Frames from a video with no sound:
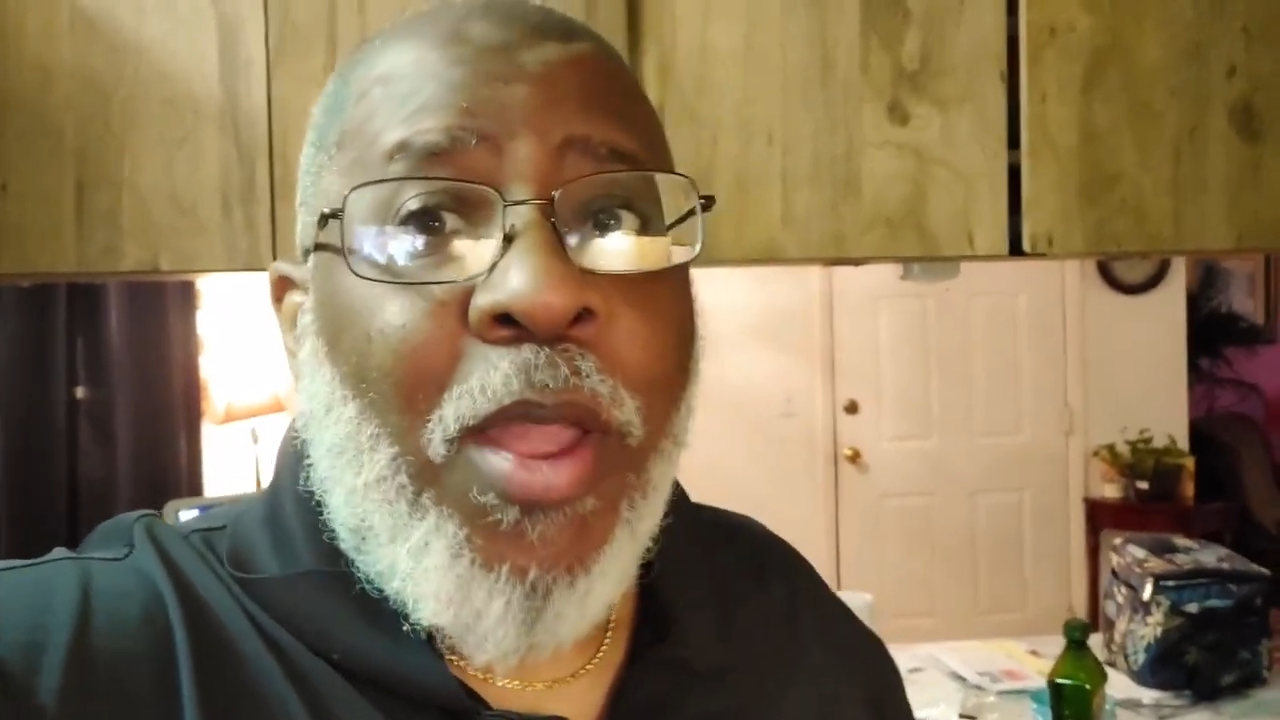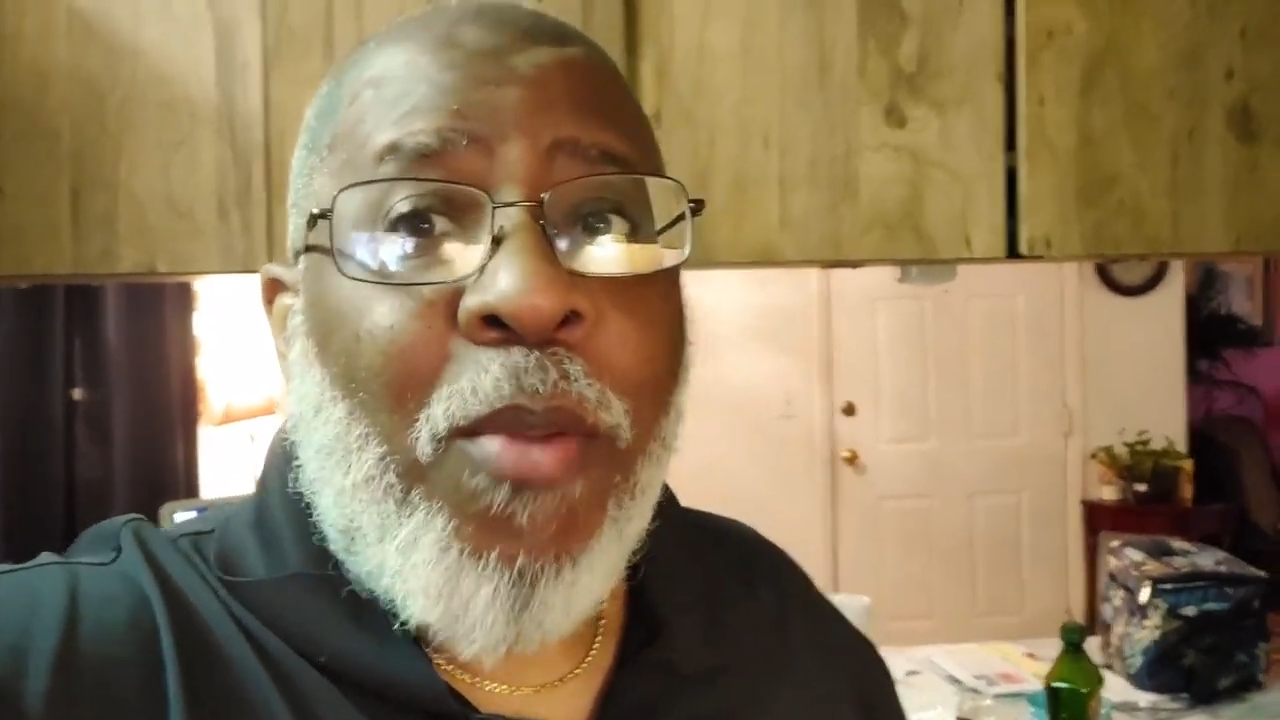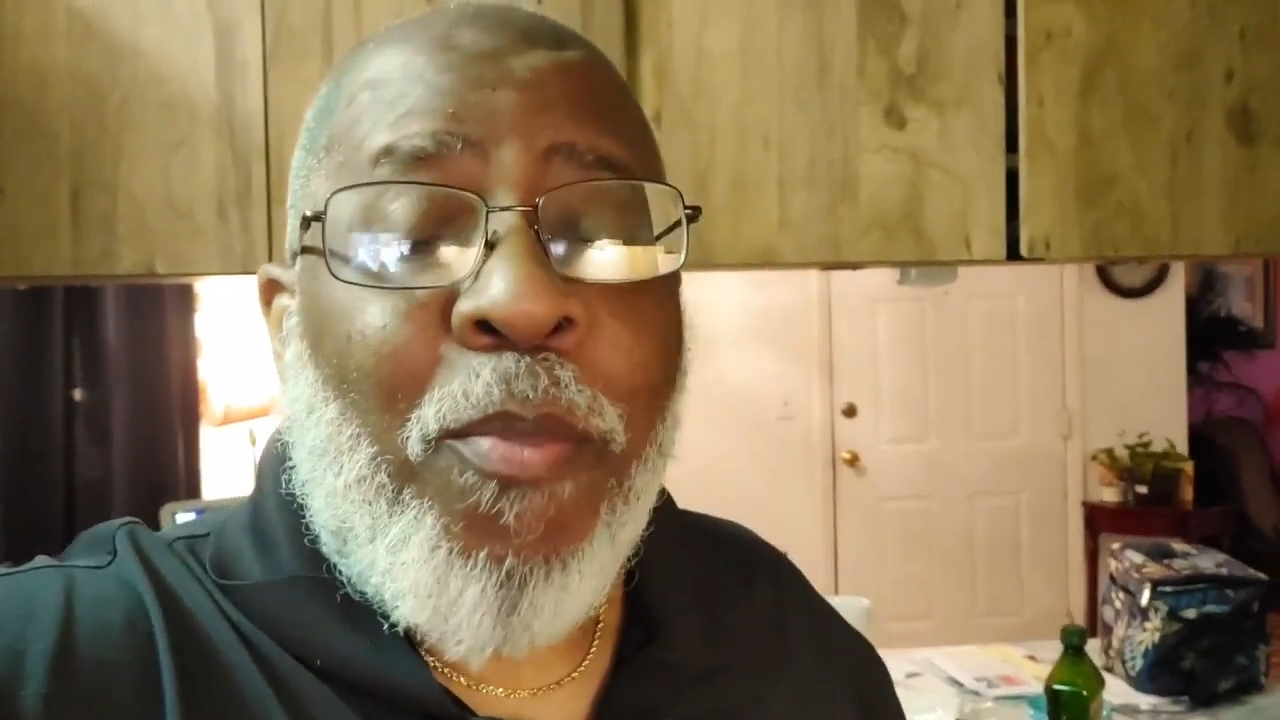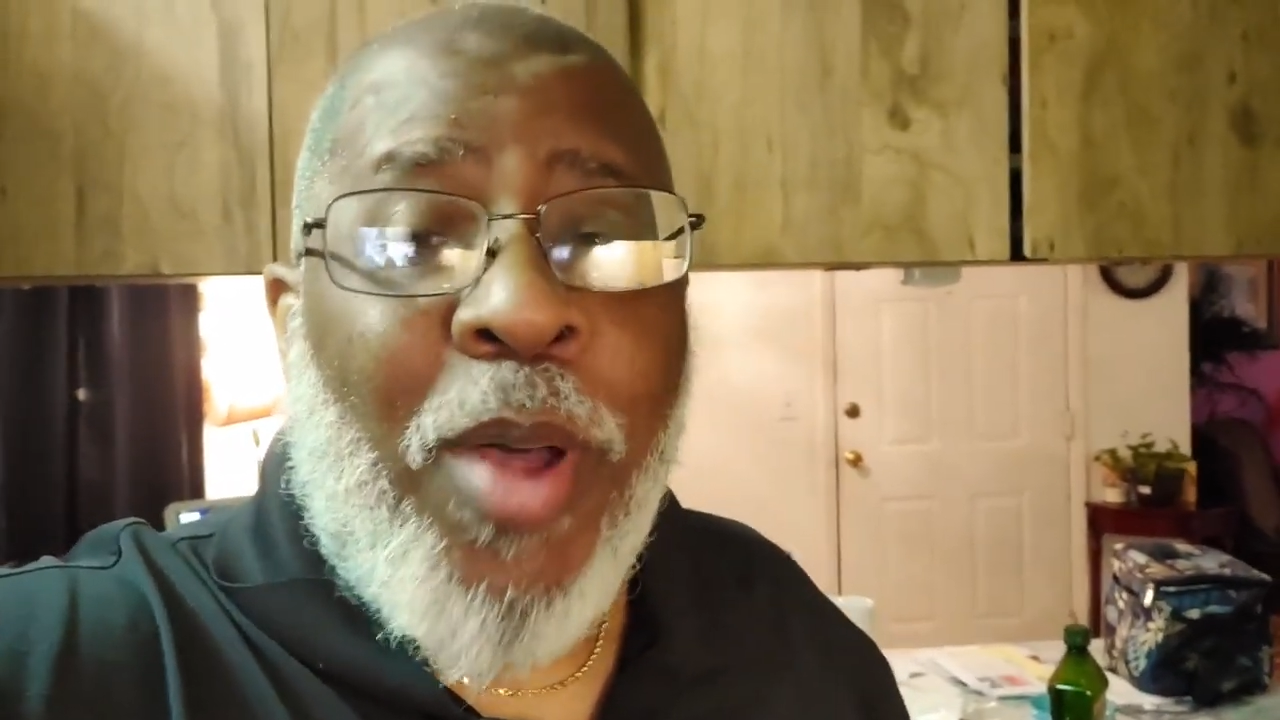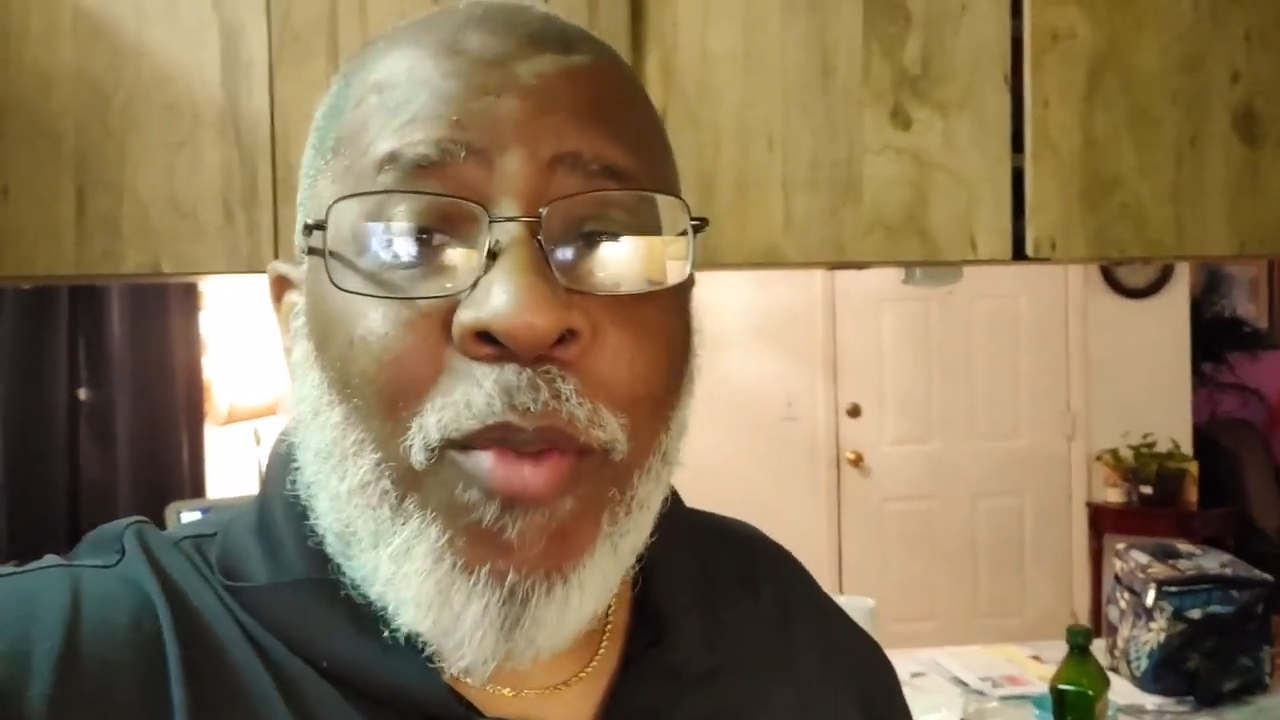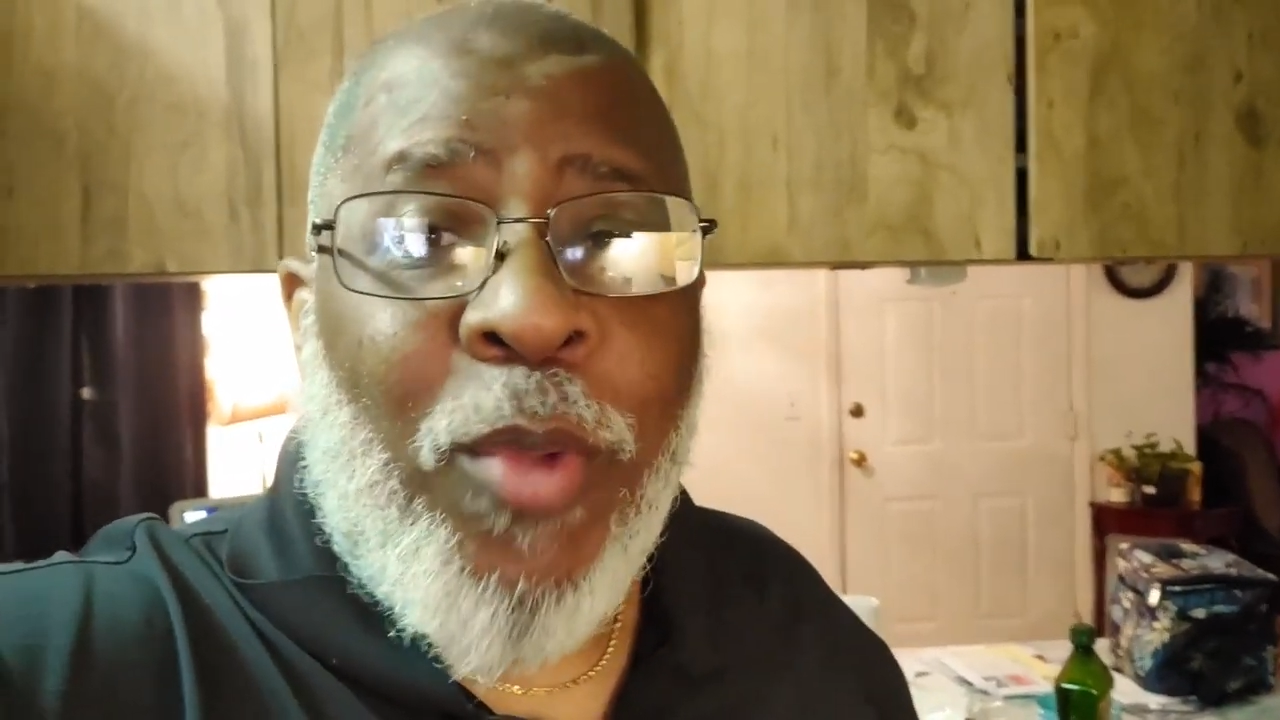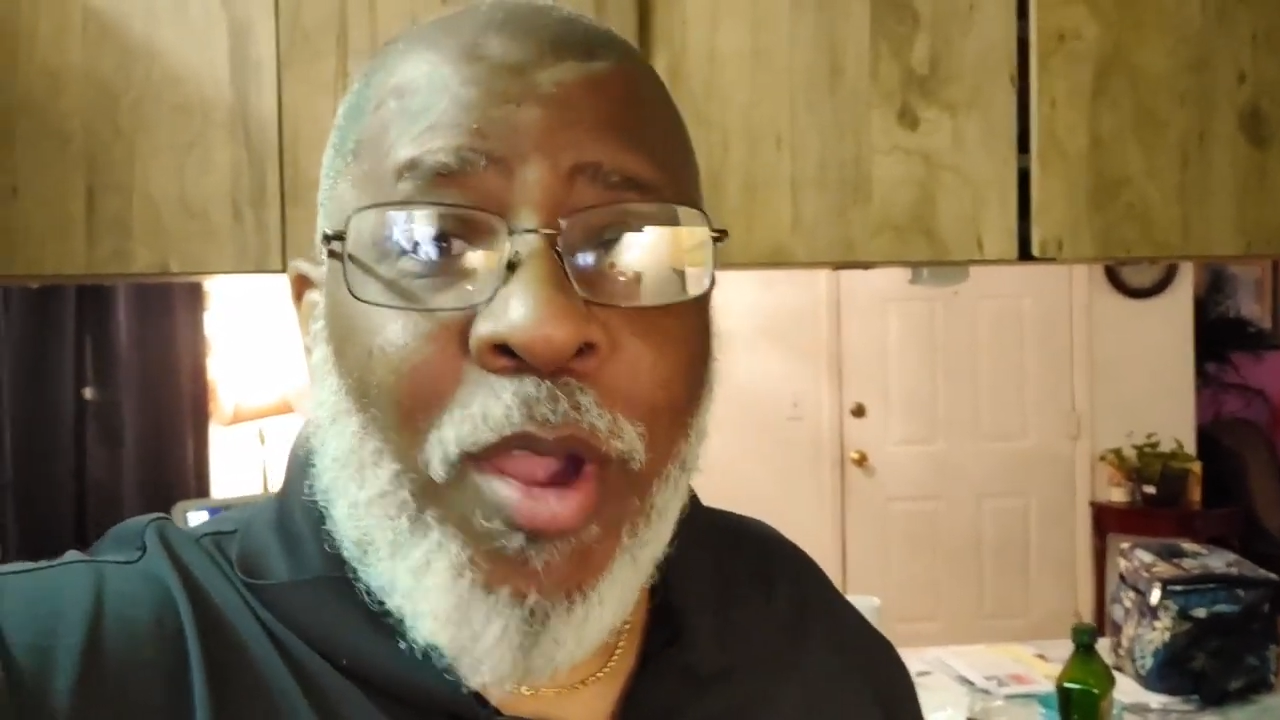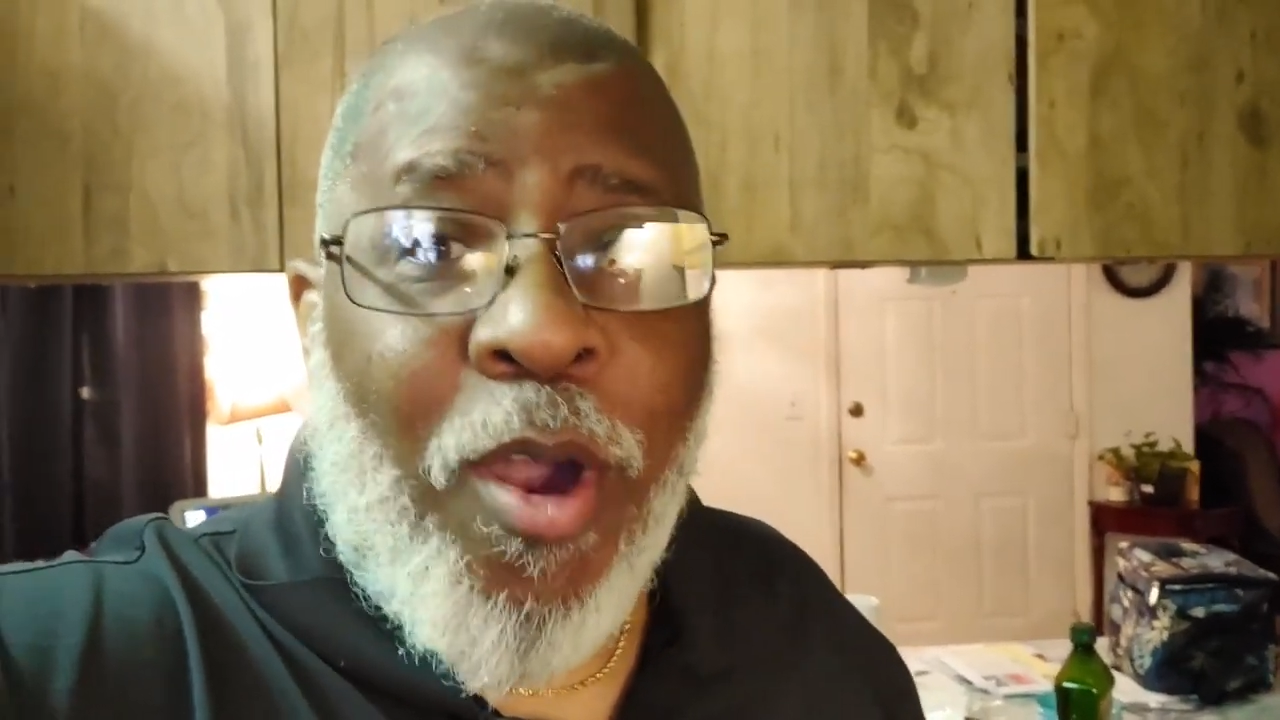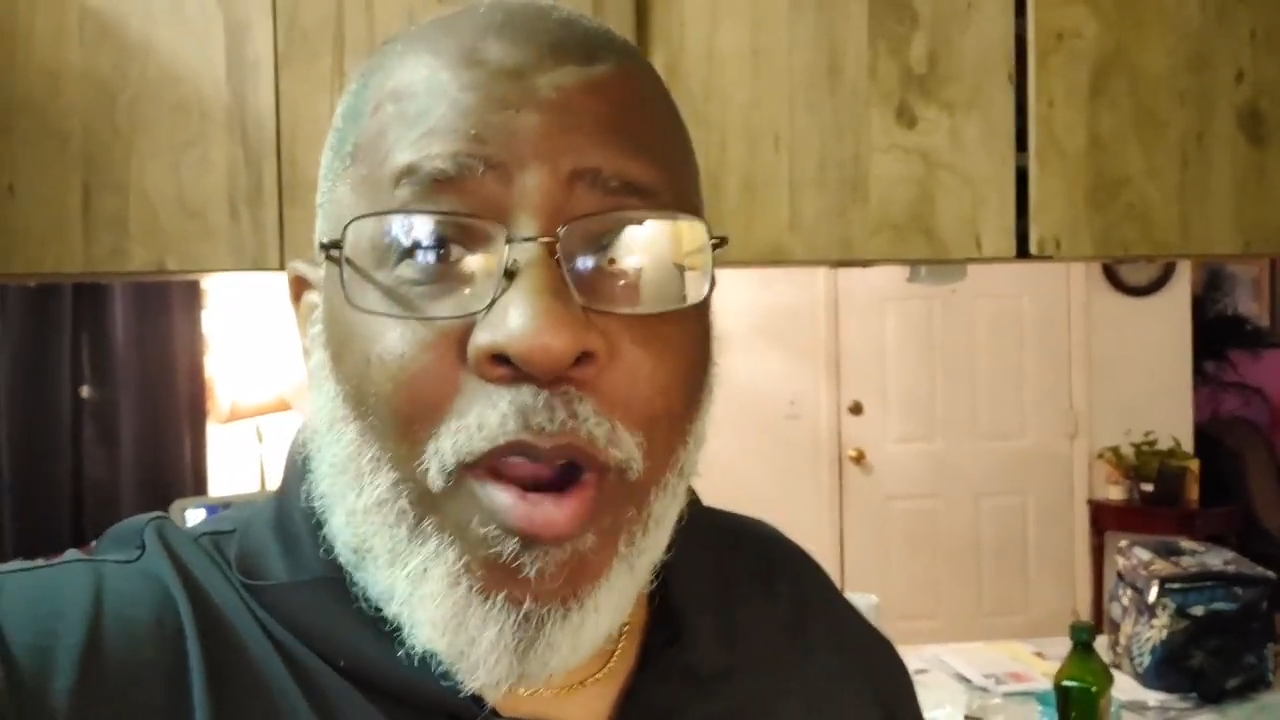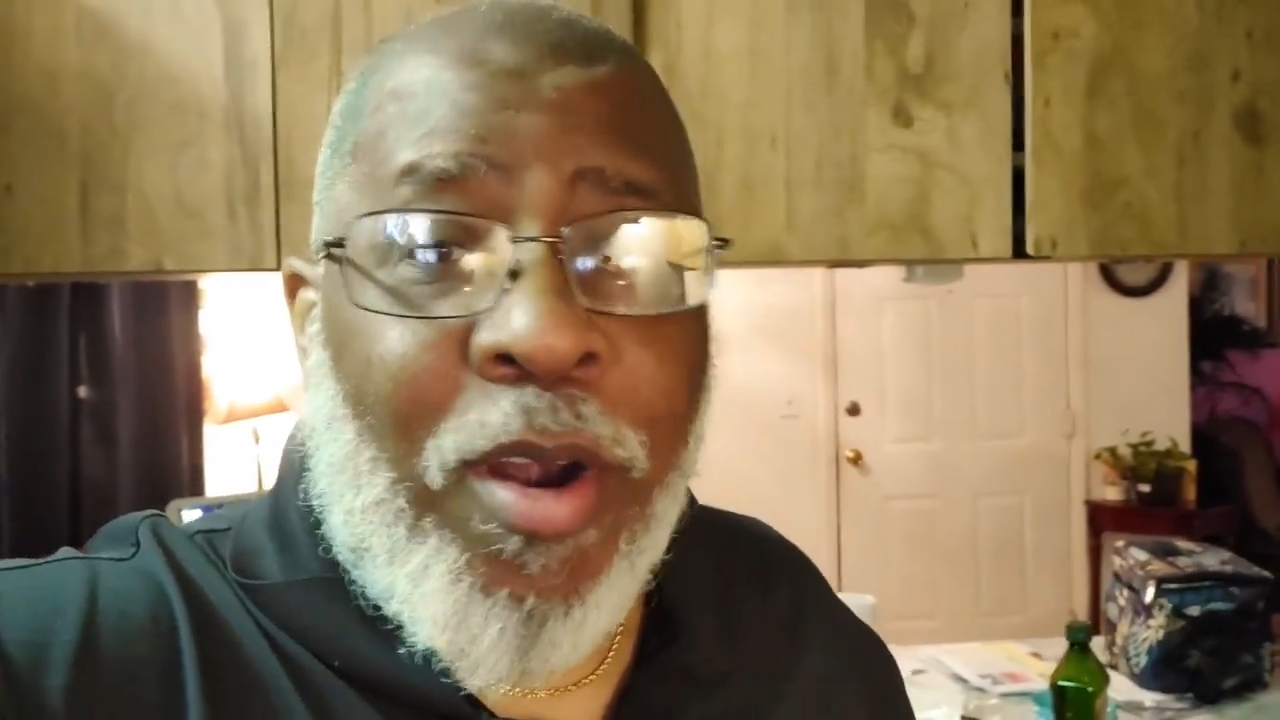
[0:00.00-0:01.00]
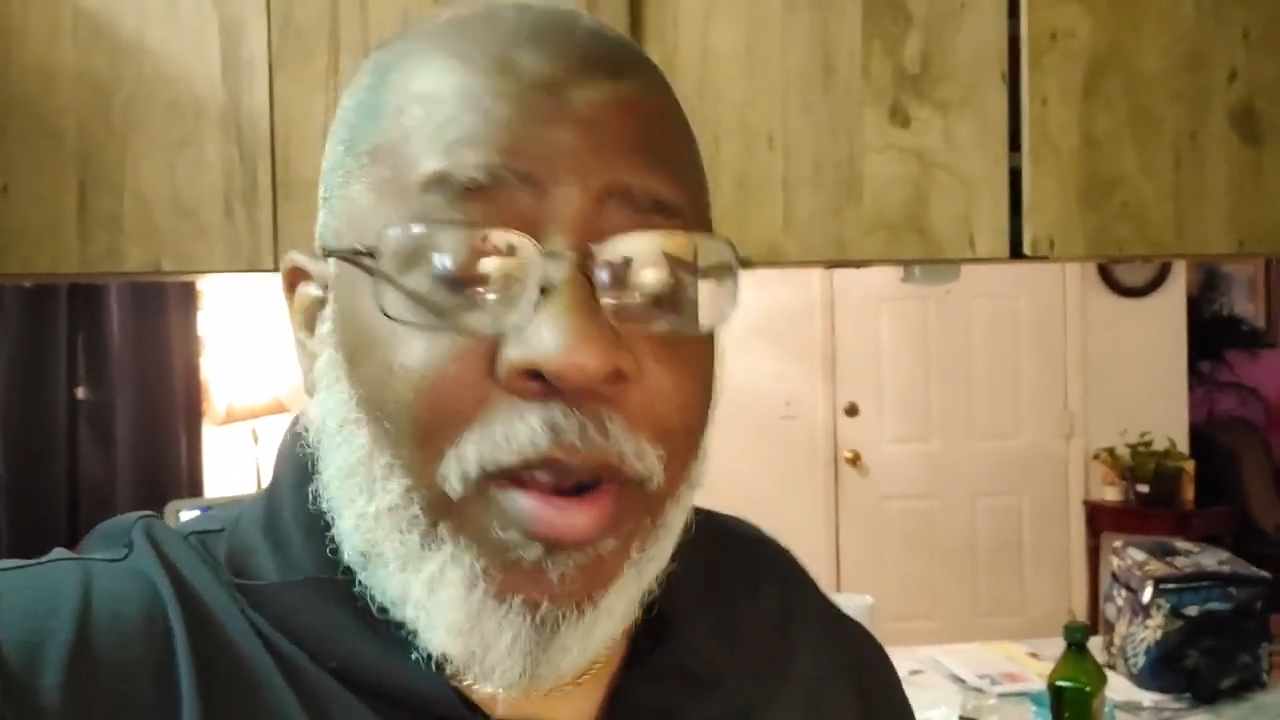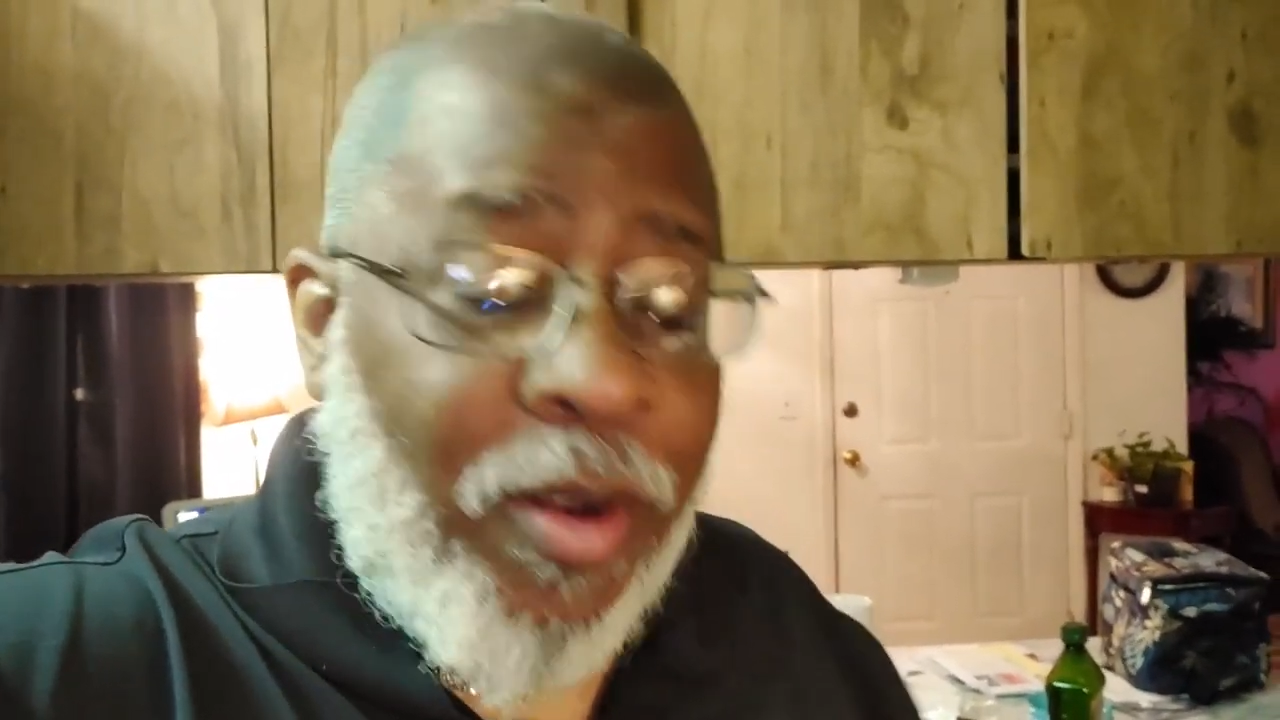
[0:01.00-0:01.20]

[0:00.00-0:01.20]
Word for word: but we are